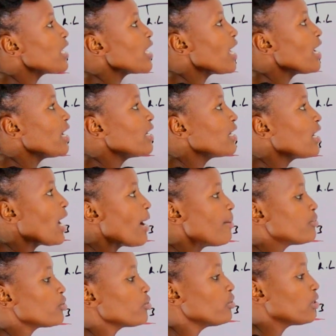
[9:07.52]
here
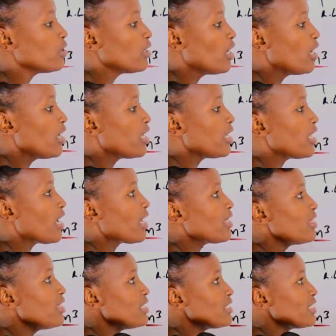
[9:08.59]
up to here,
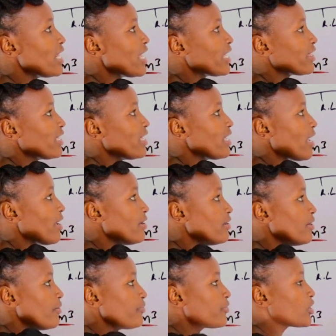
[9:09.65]
this length here.
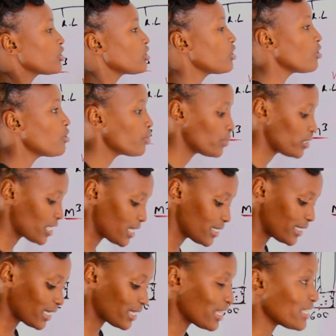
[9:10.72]
So we
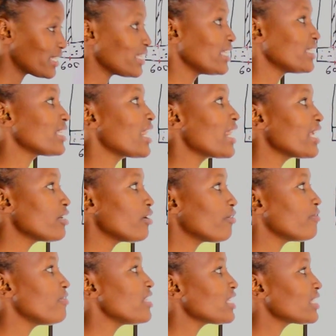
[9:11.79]
shall take the center line
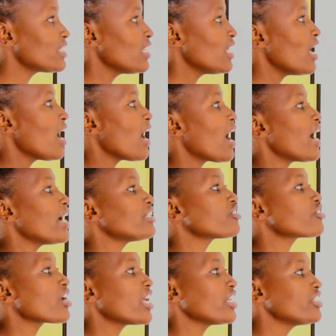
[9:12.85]
of this
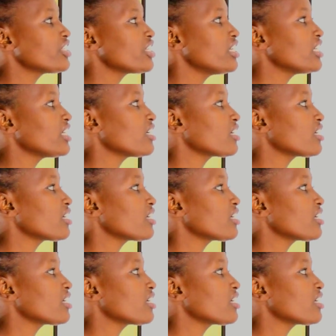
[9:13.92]
trench,